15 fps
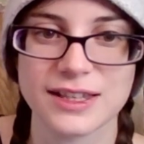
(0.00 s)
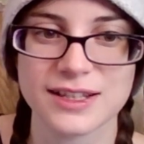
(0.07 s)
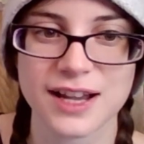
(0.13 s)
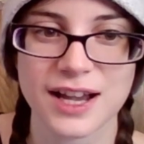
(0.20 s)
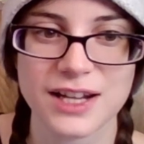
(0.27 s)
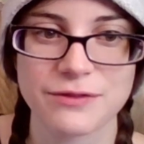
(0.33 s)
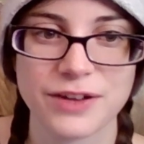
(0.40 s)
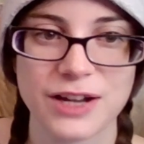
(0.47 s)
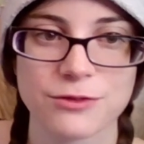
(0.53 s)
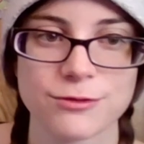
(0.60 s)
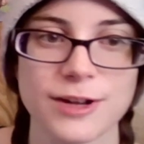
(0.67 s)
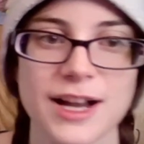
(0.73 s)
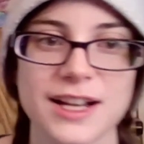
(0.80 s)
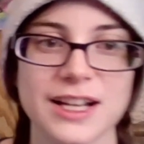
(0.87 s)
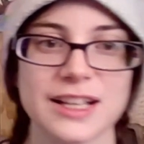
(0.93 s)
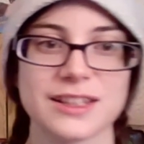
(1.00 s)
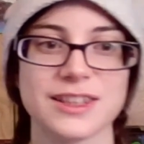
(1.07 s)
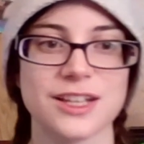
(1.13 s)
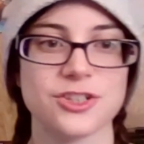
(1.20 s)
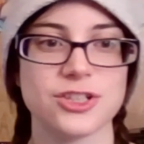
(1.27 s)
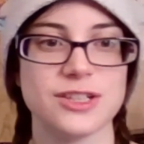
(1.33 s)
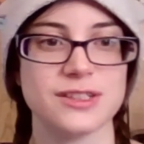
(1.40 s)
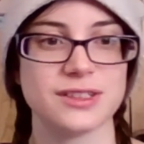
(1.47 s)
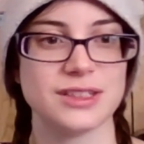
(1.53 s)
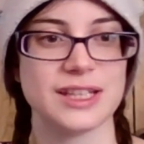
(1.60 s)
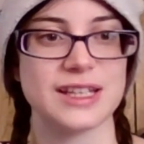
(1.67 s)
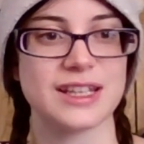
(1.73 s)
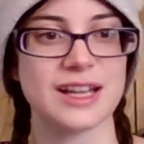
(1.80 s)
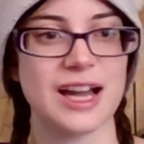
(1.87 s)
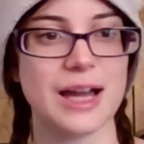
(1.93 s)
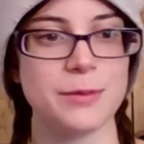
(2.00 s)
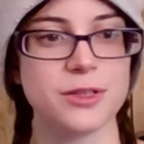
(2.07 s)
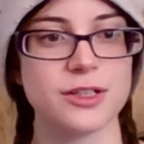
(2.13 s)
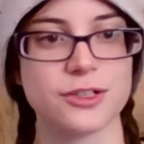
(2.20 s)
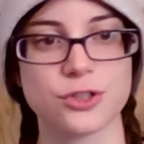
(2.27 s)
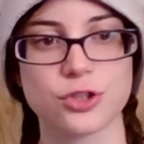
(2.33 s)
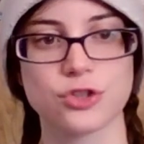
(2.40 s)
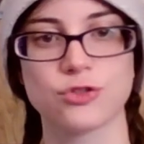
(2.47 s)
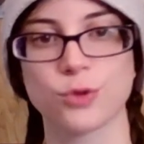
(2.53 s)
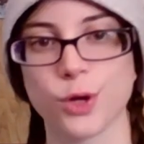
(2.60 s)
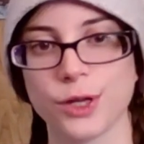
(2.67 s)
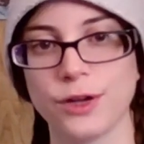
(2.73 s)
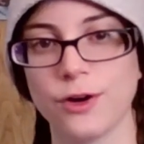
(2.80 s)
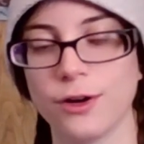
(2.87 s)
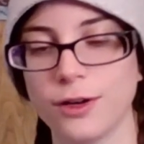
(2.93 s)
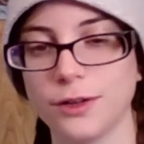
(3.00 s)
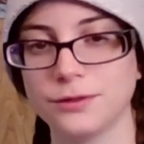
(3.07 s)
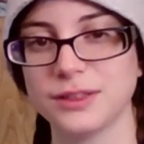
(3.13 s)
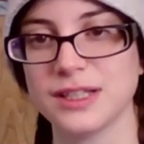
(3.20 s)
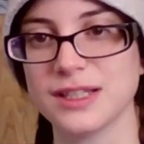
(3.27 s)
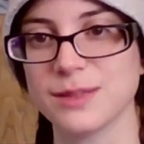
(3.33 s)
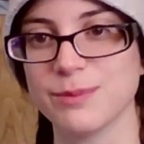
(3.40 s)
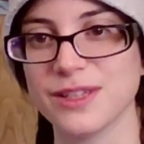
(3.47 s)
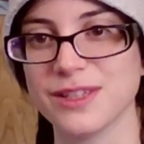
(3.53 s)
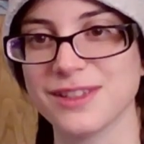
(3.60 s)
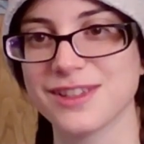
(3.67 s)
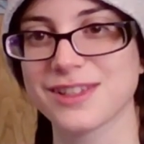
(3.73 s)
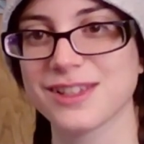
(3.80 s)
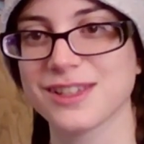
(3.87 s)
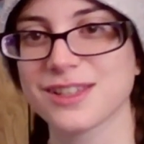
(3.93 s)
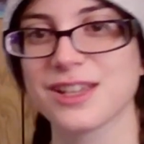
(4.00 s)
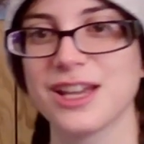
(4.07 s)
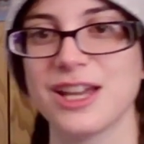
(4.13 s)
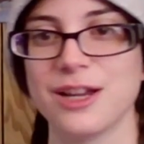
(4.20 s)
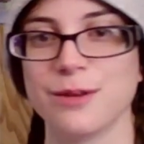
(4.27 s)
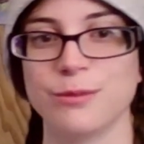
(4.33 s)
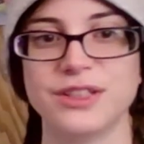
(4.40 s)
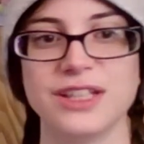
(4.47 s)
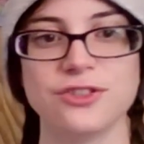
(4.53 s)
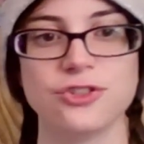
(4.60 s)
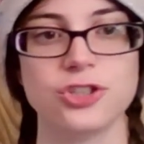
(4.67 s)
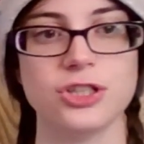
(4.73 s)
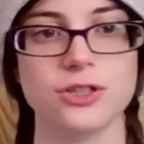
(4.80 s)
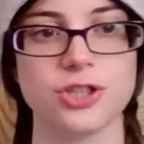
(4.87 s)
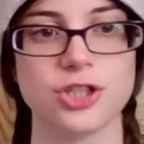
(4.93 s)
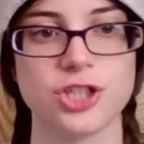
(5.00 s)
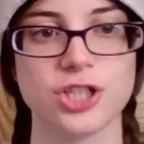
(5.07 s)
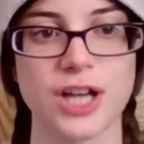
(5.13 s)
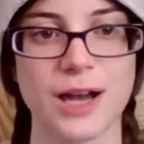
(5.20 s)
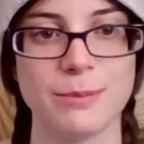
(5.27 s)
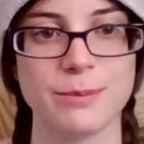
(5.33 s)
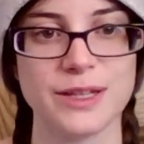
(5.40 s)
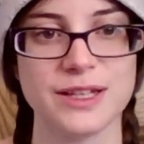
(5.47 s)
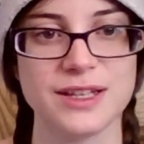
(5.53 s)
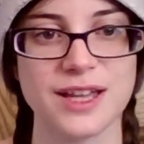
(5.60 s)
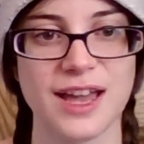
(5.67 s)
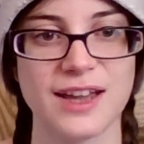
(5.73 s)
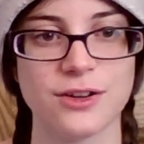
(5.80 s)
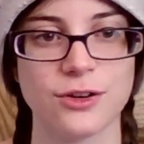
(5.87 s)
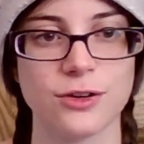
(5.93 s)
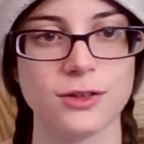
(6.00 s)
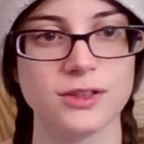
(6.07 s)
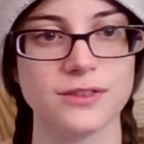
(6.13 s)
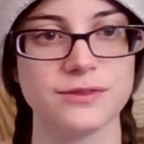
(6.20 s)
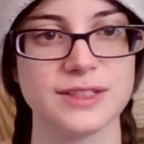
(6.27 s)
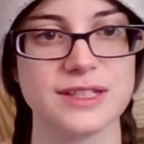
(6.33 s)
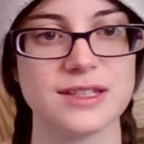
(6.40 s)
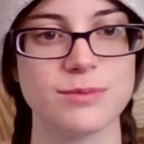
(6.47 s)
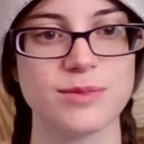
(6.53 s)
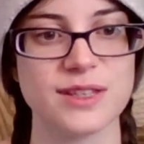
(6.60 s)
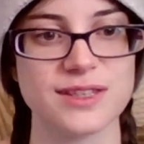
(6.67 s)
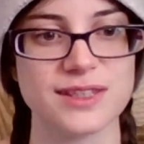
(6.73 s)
It's kind of ironic that she's like, I'm gonna destroy all of these businesses, but then she's shopping at all of these